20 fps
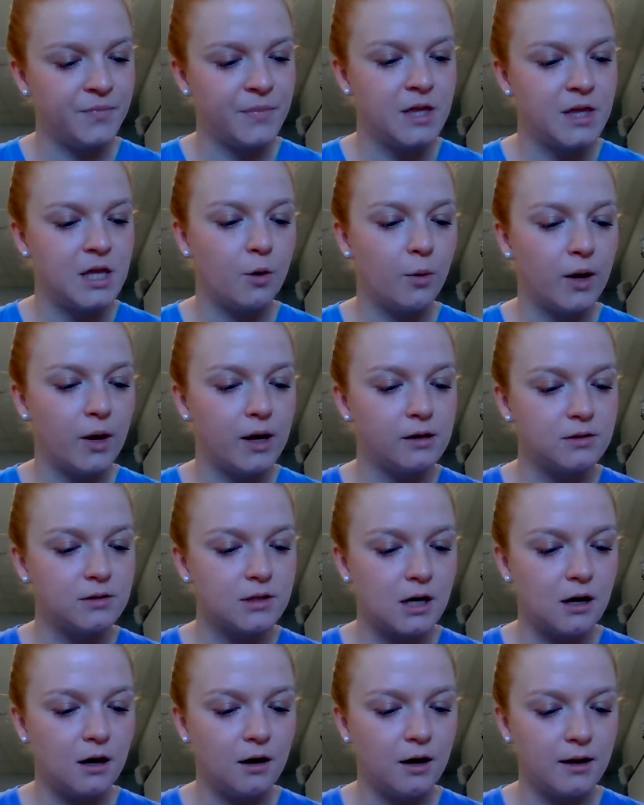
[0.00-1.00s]
Noelle,
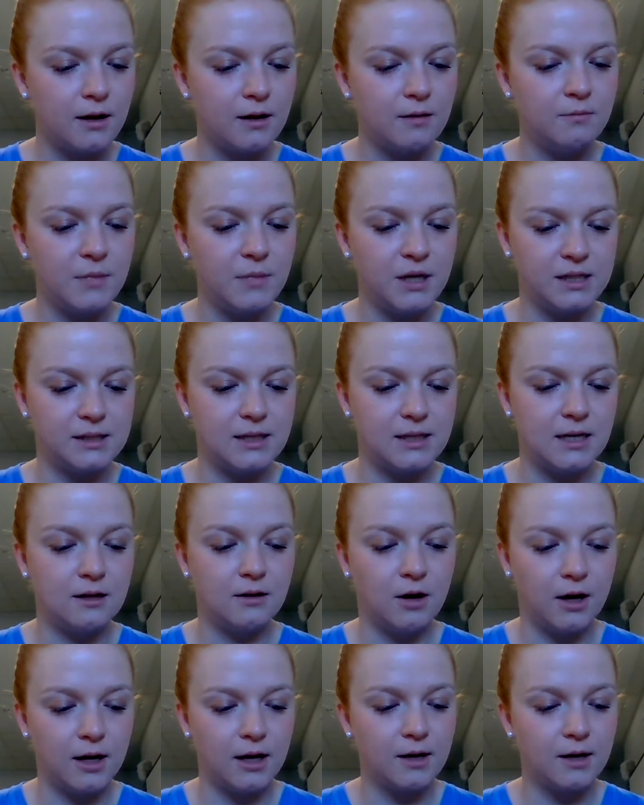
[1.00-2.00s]
Todd, and Misty
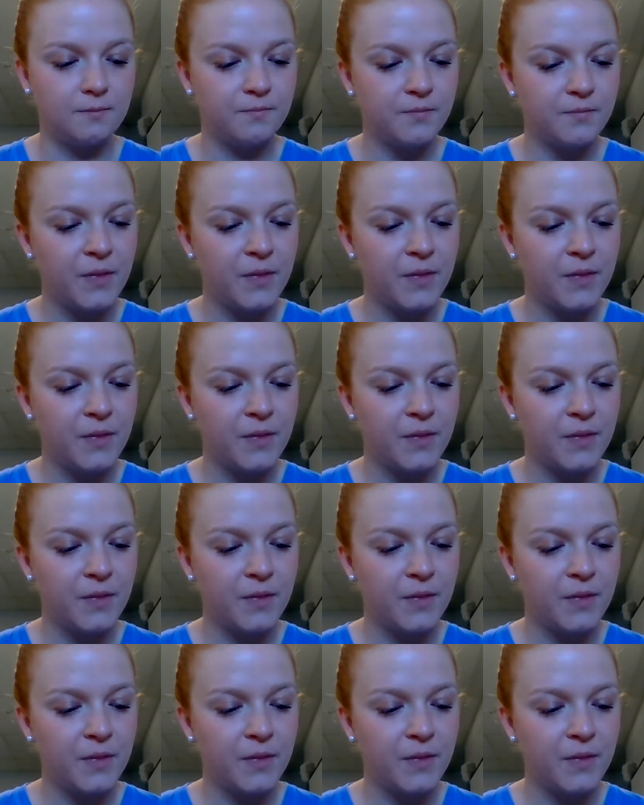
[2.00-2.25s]
nodded.